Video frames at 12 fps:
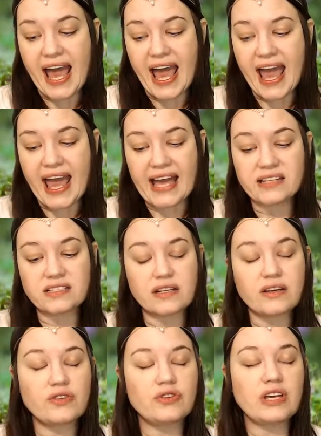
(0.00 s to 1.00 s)
and
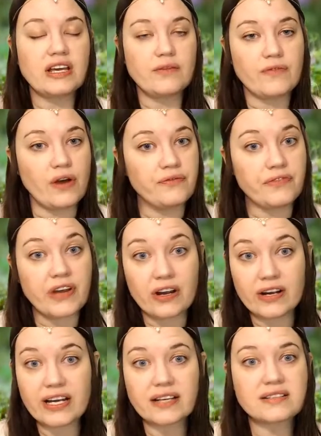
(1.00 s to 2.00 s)
a
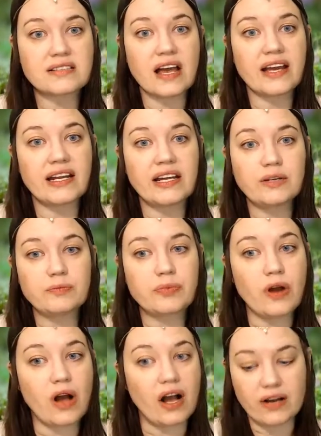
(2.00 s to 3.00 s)
very exciting
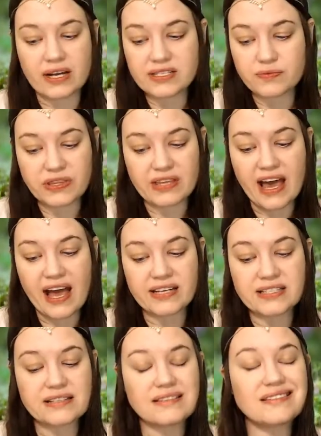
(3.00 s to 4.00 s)
progress with
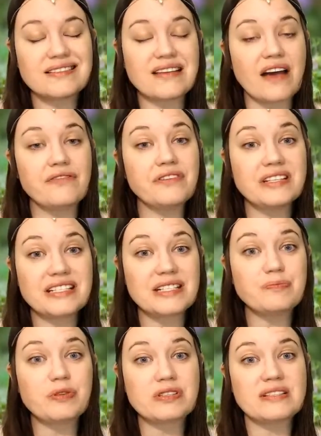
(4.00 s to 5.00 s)
that.
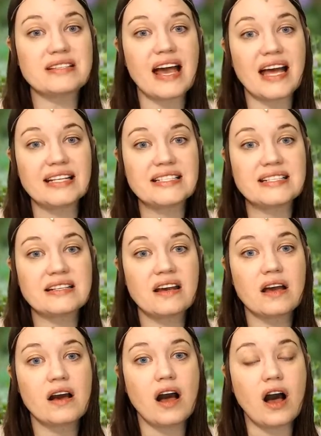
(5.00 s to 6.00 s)
70%
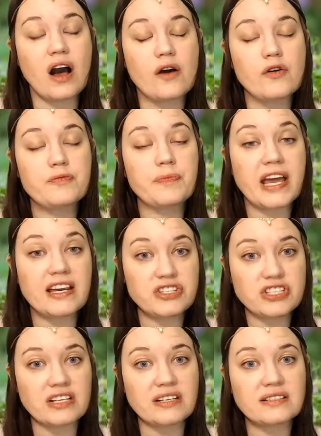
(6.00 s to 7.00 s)
of
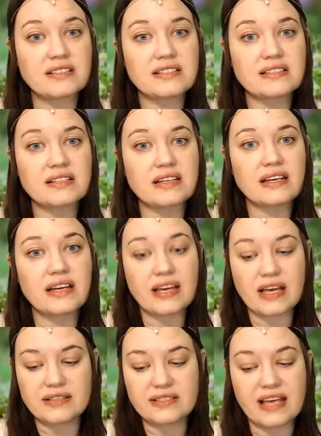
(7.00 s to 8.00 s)
patients
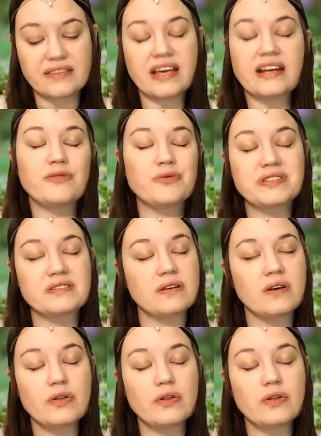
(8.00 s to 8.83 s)
said that it was